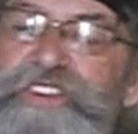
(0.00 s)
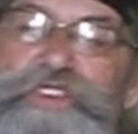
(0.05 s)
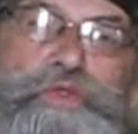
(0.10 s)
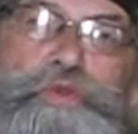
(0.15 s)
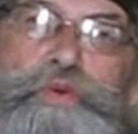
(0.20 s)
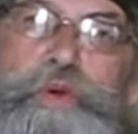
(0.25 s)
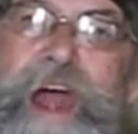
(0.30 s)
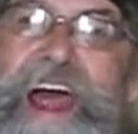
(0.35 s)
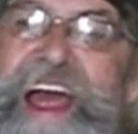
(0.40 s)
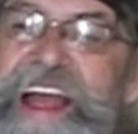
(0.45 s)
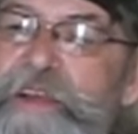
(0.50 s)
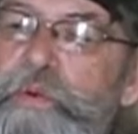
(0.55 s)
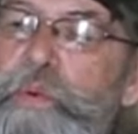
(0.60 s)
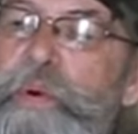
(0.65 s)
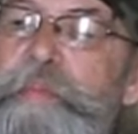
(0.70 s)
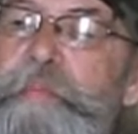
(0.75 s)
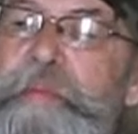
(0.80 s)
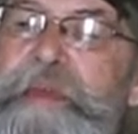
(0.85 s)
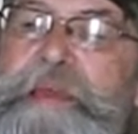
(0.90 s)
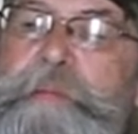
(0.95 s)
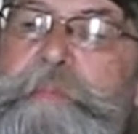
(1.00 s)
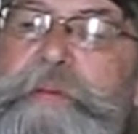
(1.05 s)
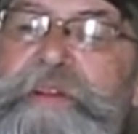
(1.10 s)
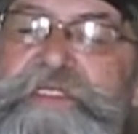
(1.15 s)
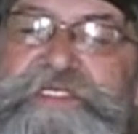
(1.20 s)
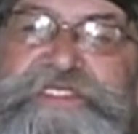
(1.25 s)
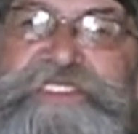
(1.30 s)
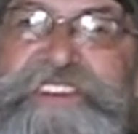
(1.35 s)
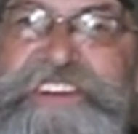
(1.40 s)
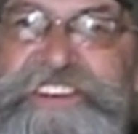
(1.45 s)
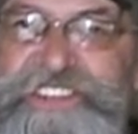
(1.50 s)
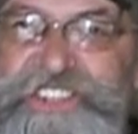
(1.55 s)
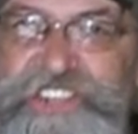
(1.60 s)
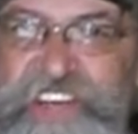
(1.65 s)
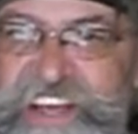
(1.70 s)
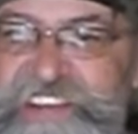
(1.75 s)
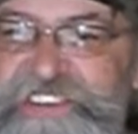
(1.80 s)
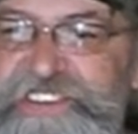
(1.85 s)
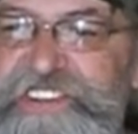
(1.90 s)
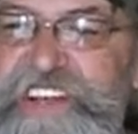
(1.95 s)
track what people
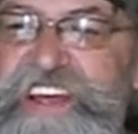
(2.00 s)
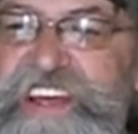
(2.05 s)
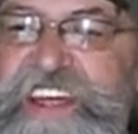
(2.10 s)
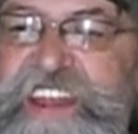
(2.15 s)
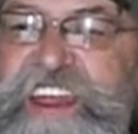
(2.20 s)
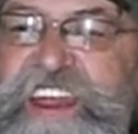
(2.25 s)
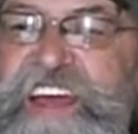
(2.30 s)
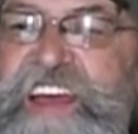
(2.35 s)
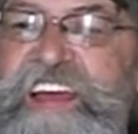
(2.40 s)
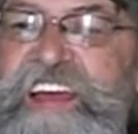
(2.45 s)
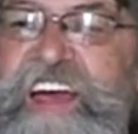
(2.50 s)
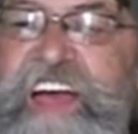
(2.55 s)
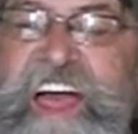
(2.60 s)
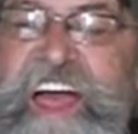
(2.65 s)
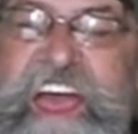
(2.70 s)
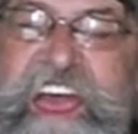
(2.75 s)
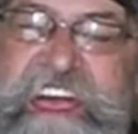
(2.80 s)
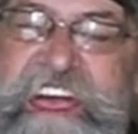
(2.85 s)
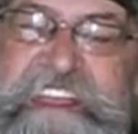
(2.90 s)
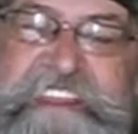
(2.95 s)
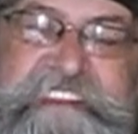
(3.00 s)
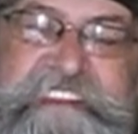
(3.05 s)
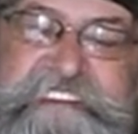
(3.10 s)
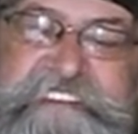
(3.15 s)
suggested and